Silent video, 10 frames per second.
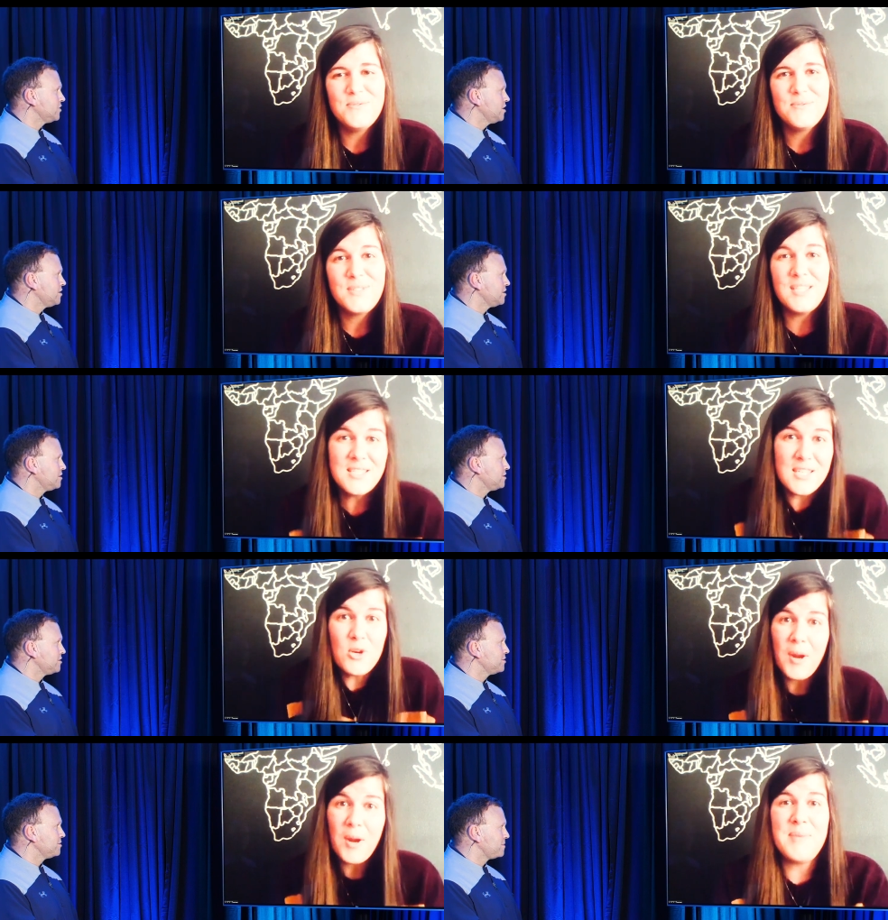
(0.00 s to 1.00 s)
Speaker 1: continue to
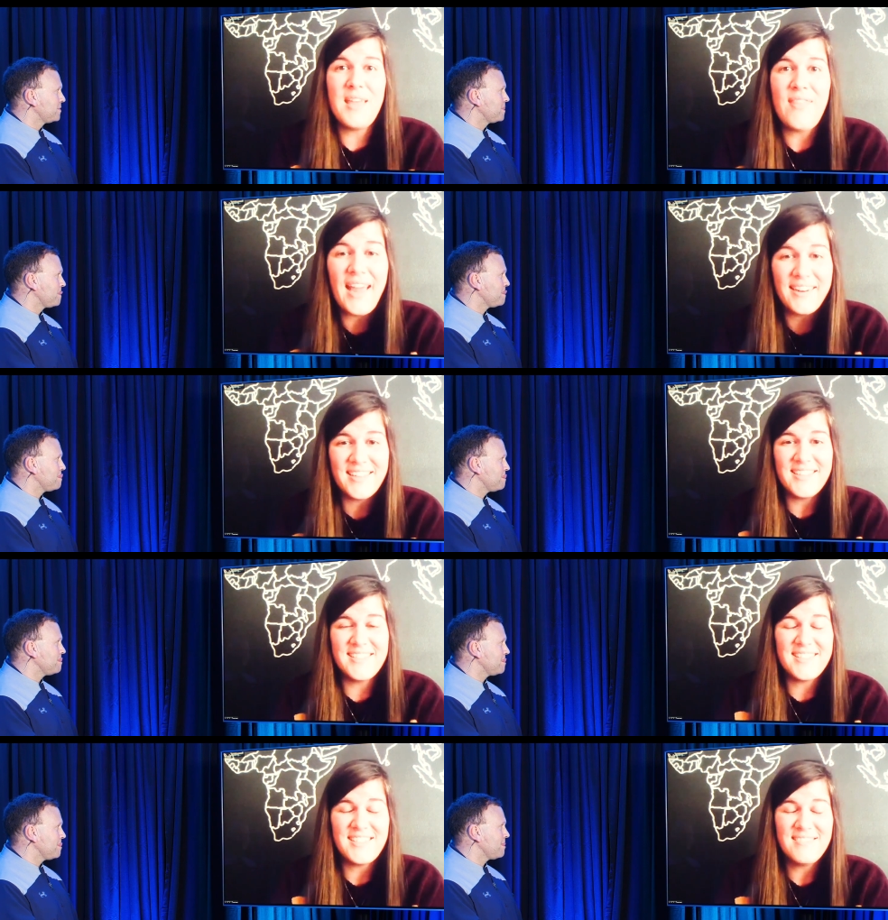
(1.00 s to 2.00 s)
pray for me in that
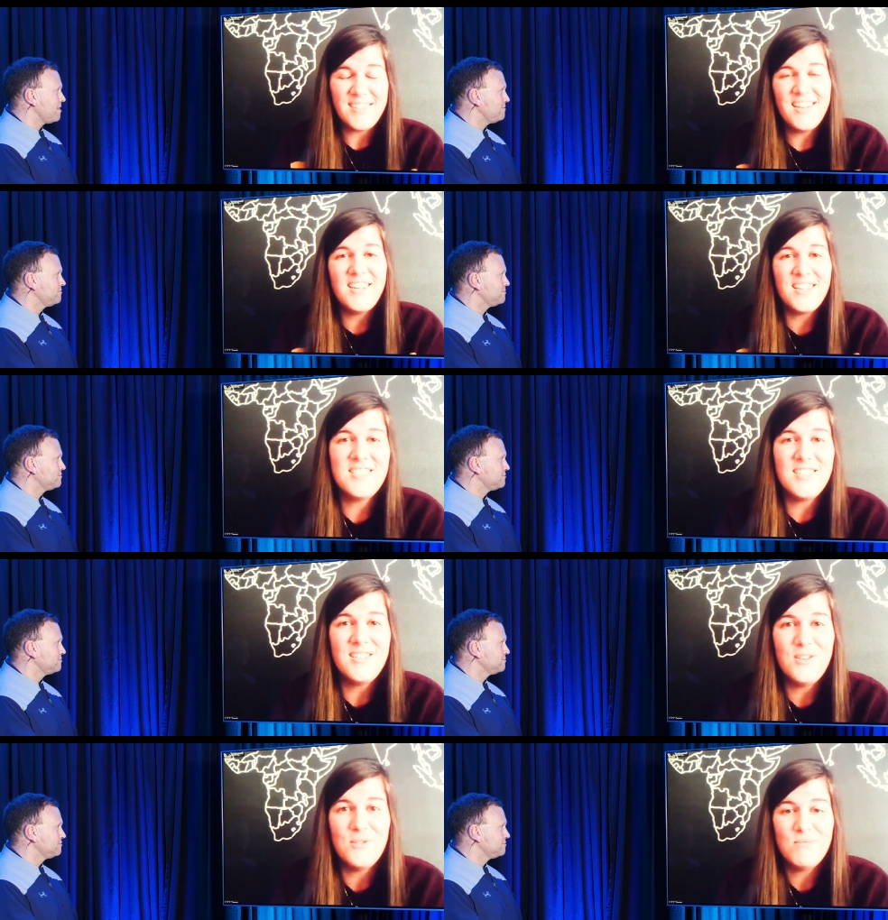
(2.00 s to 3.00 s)
because I need to continue,
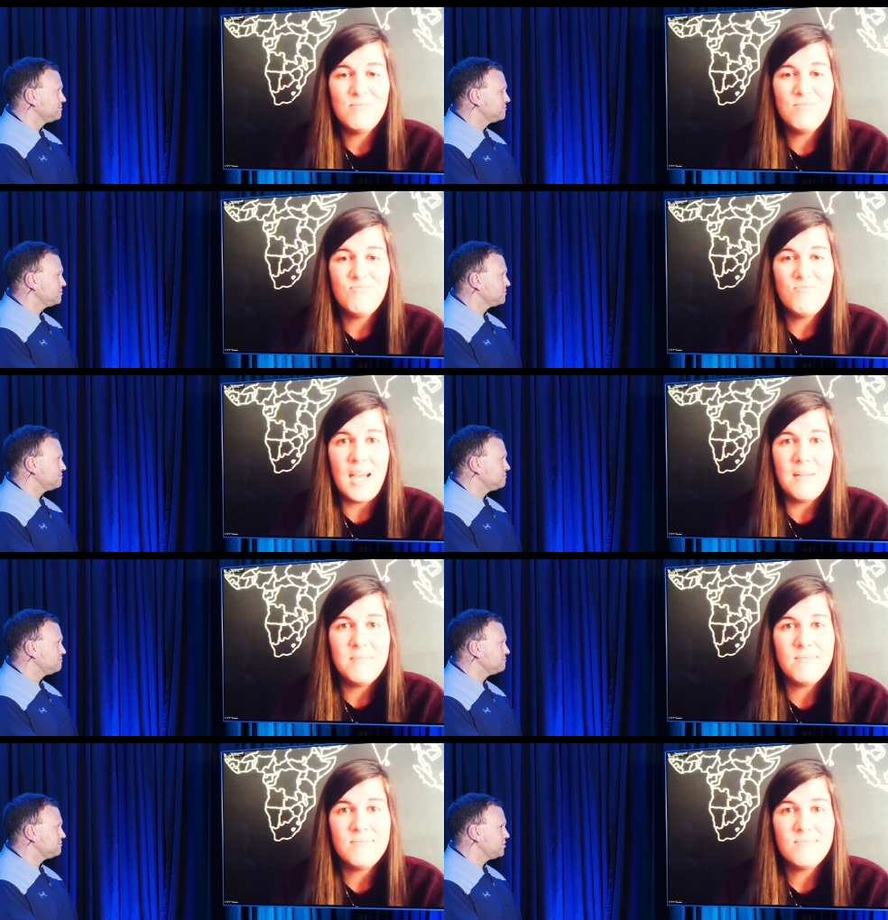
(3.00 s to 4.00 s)
yeah,
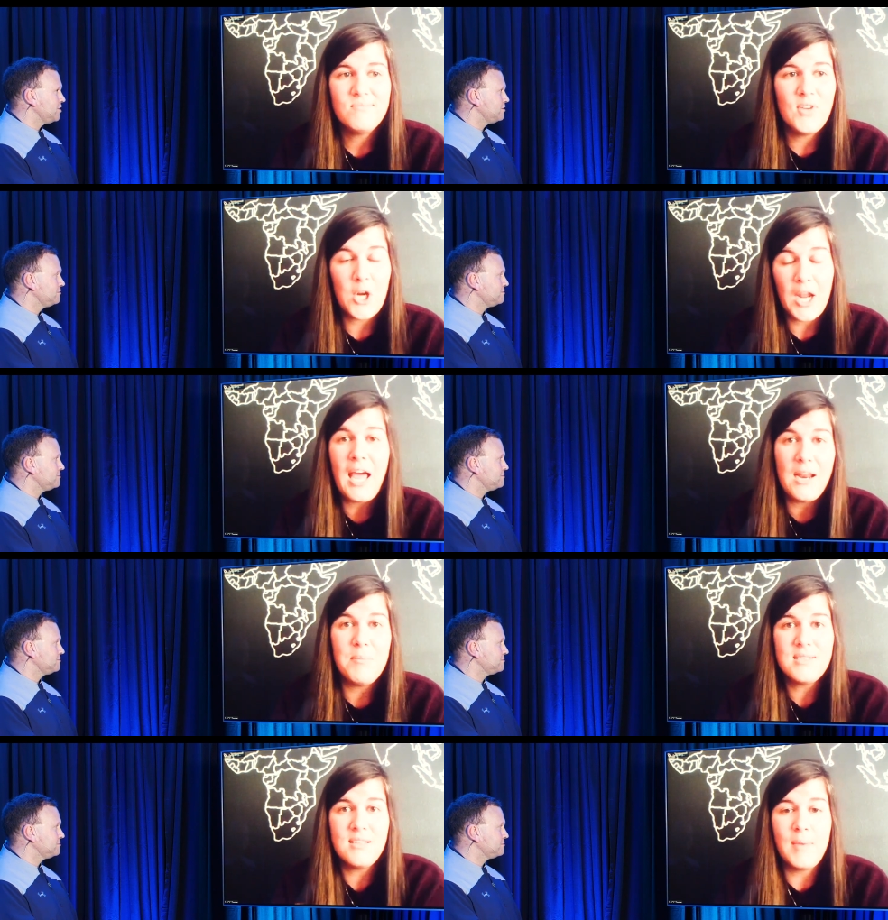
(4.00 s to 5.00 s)
figuring yeah. out how to
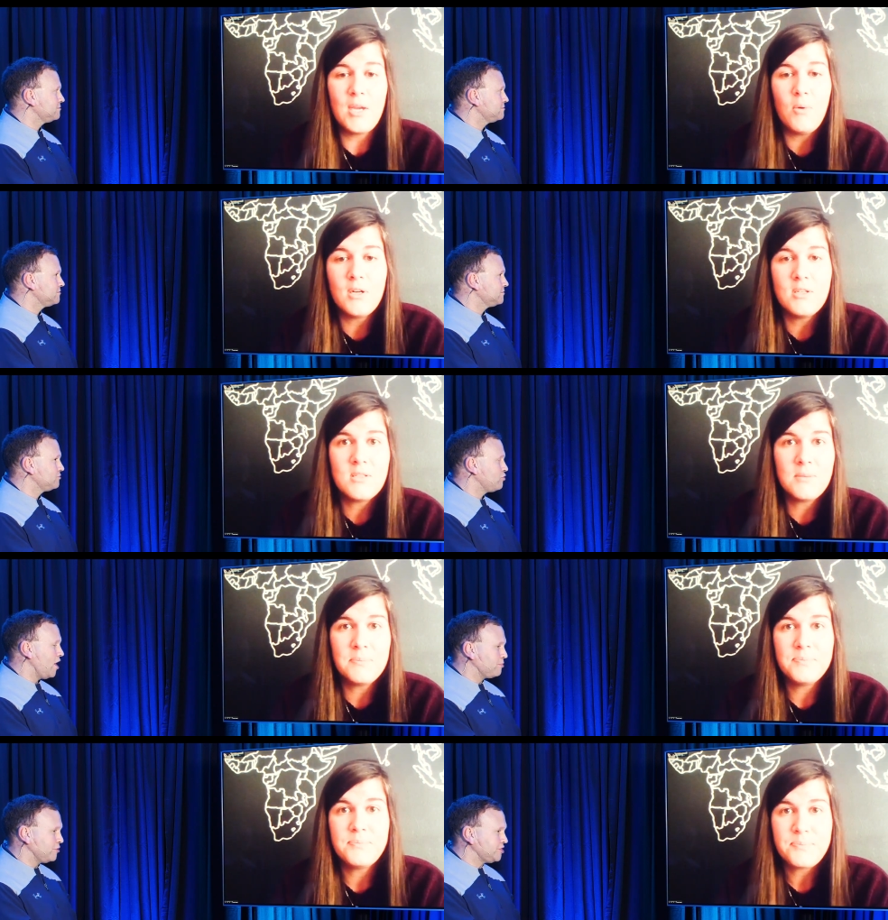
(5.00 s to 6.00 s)
best my coworkers.
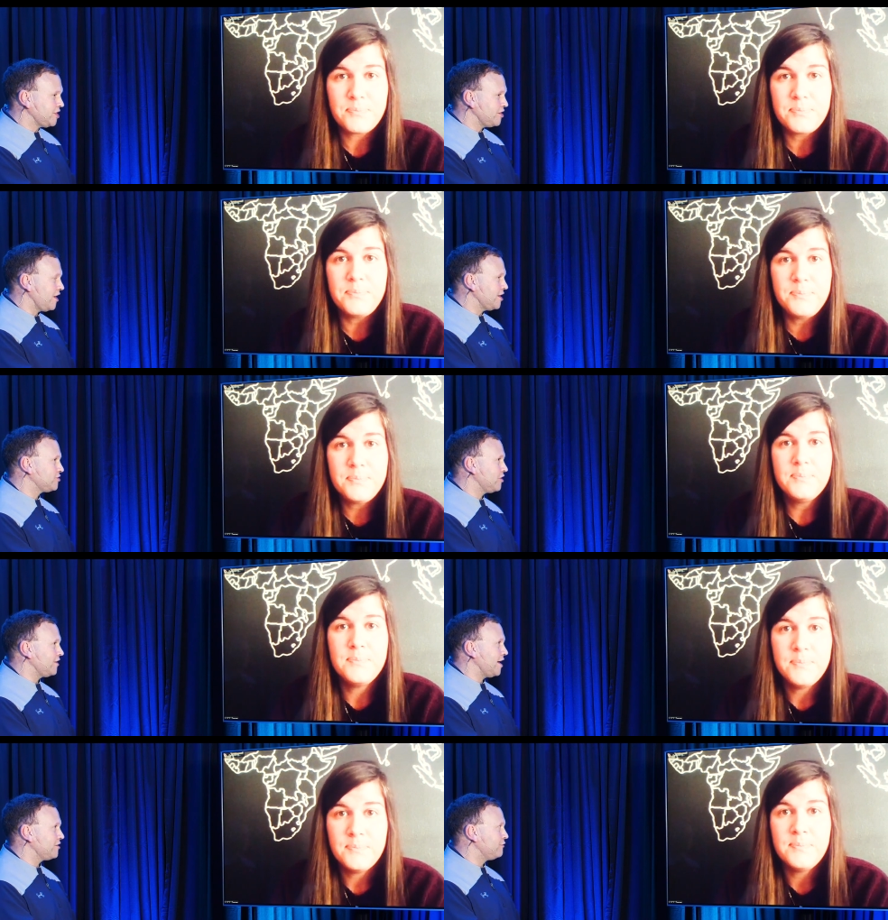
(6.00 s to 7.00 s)
Speaker 2: Well, I appreciate your
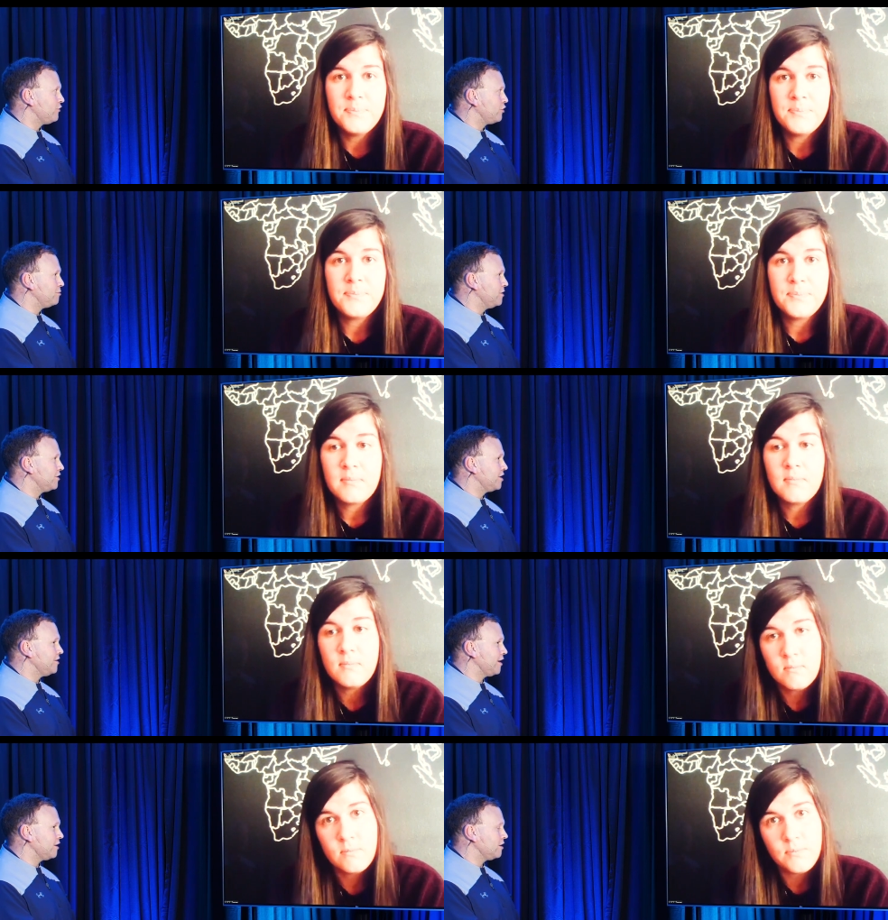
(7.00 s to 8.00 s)
answer on that and the
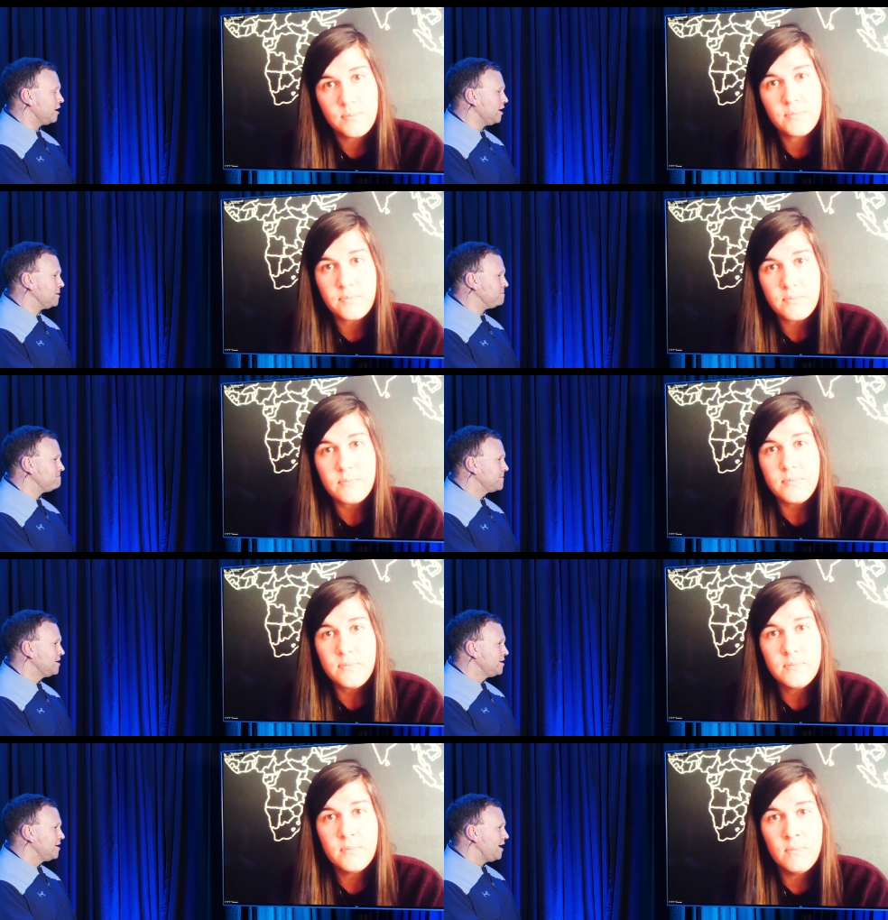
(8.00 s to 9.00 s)
vulnerability there. Um,
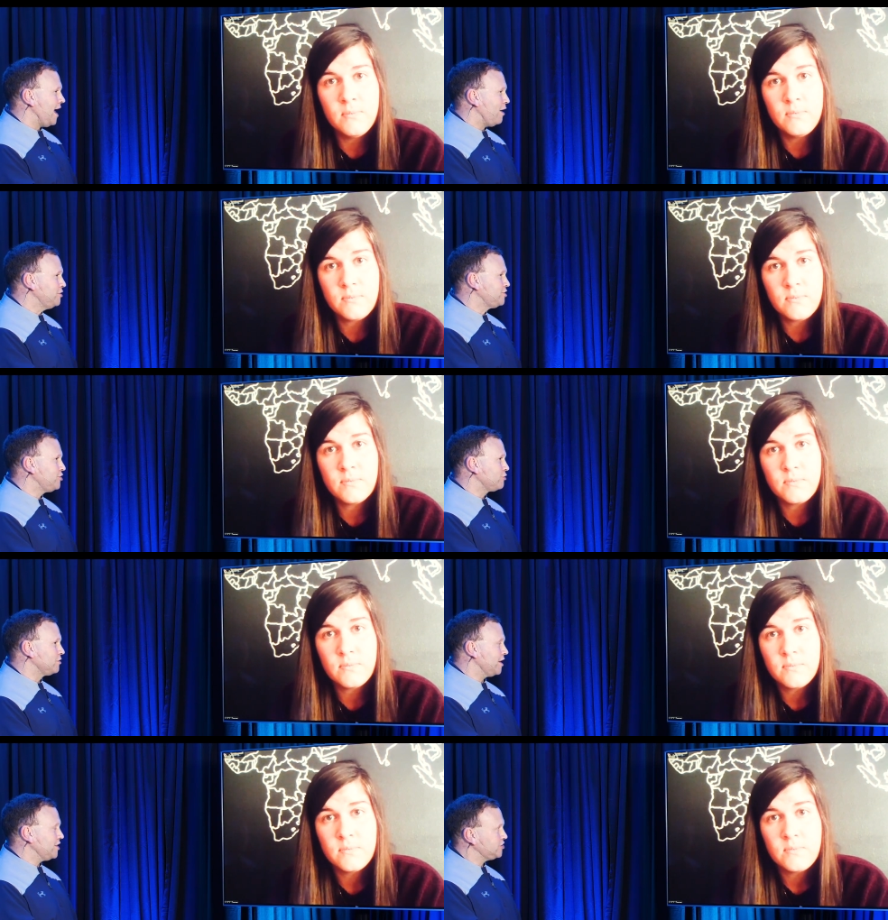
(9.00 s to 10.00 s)
how has
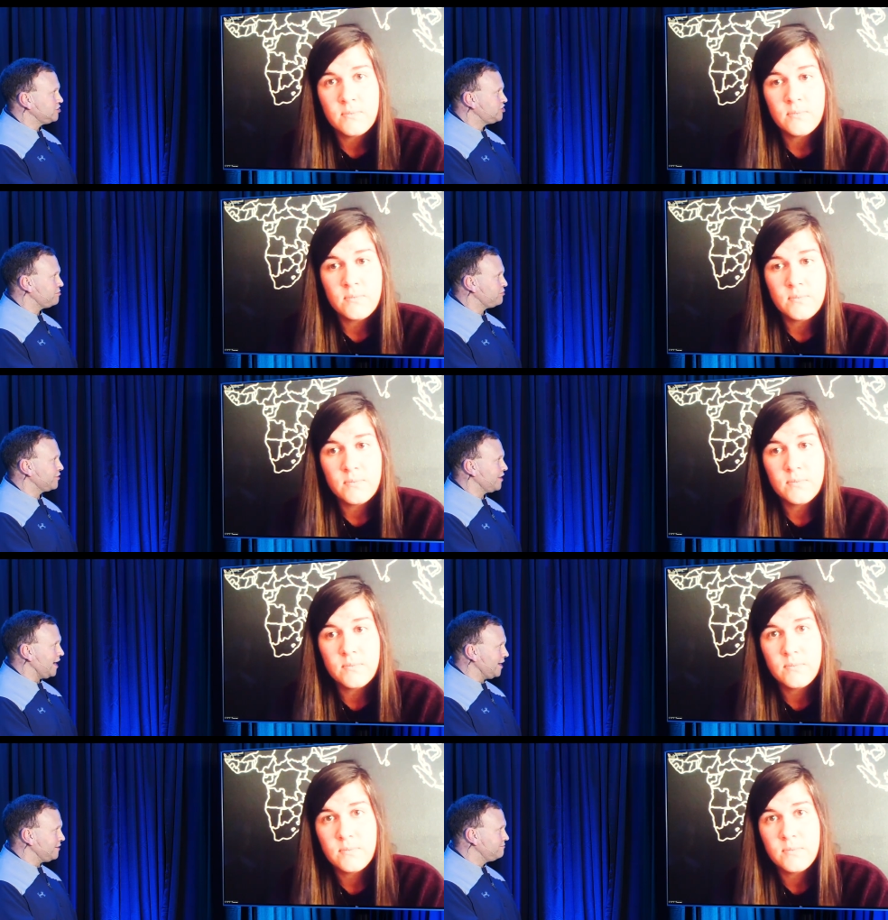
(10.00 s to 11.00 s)
your relationship with
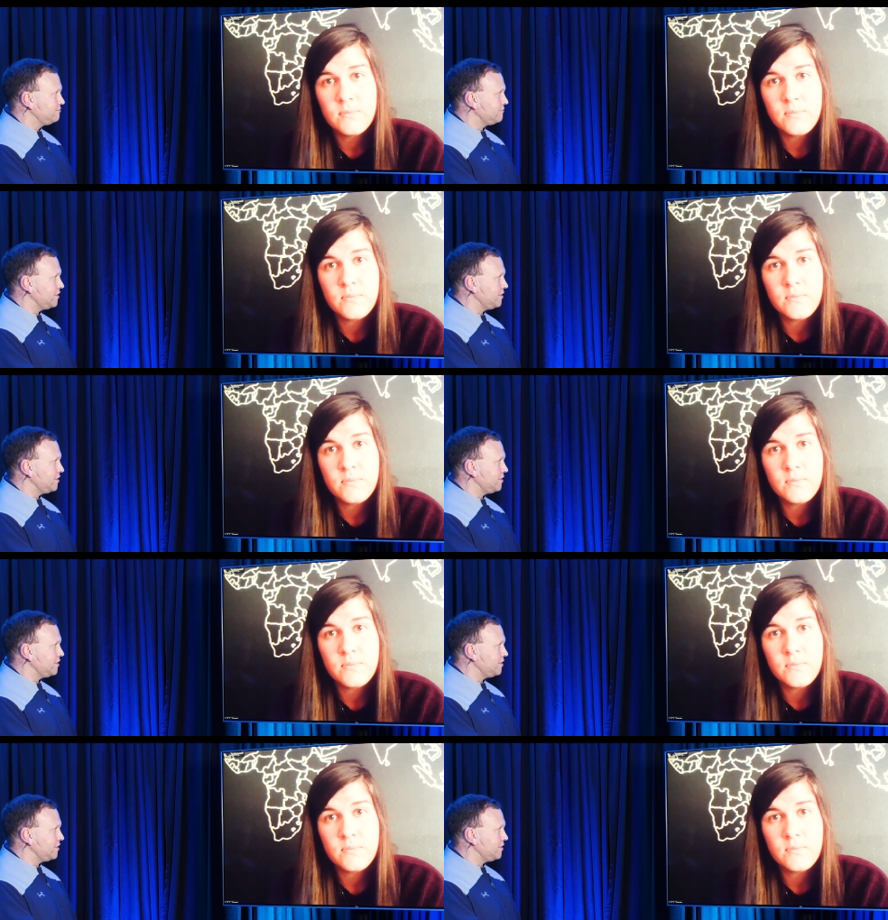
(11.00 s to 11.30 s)
God